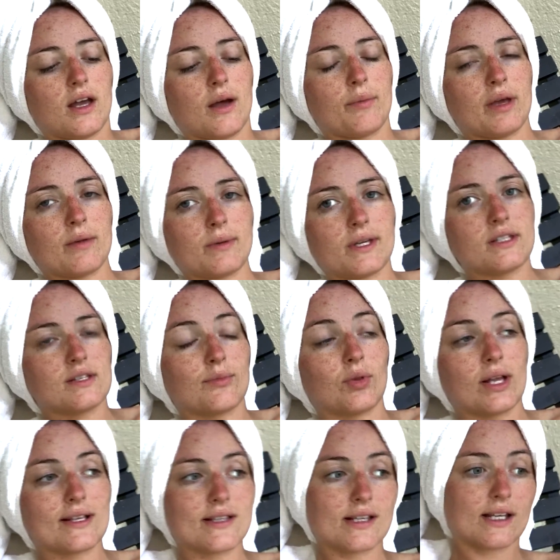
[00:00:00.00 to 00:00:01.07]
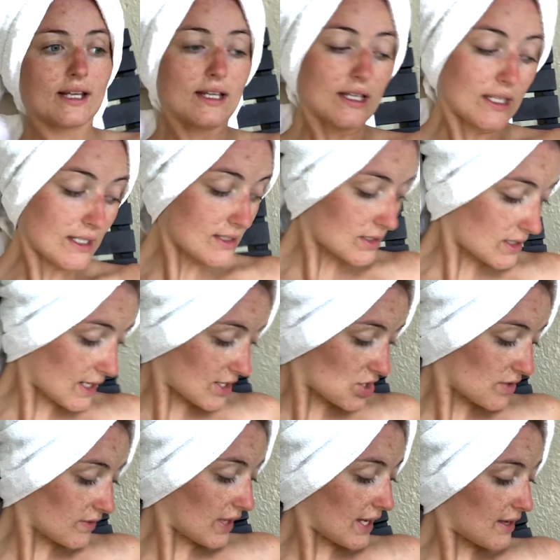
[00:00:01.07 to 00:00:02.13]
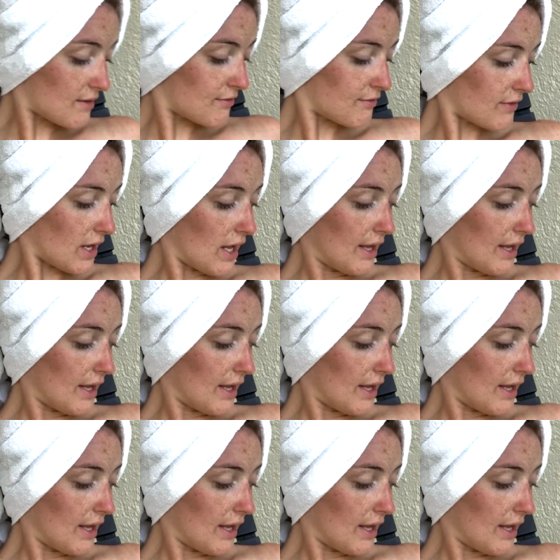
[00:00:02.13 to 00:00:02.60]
a baby is a blessing at any stage of life.